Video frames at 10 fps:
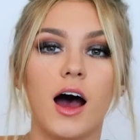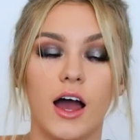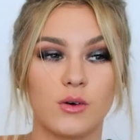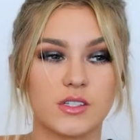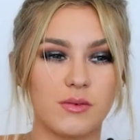
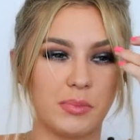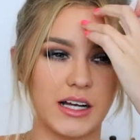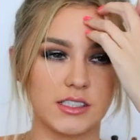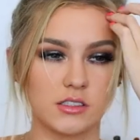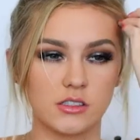I always have a
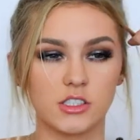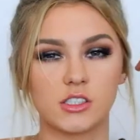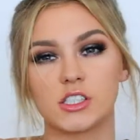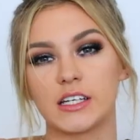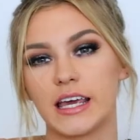plaster
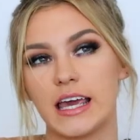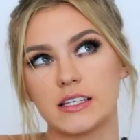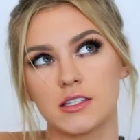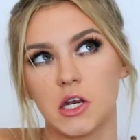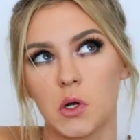just in
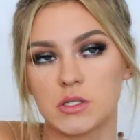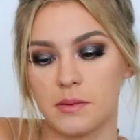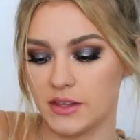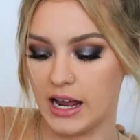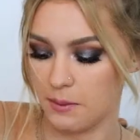case, you know,
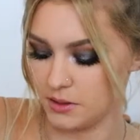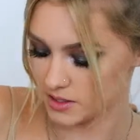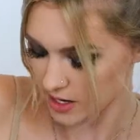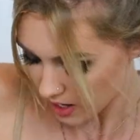something happens.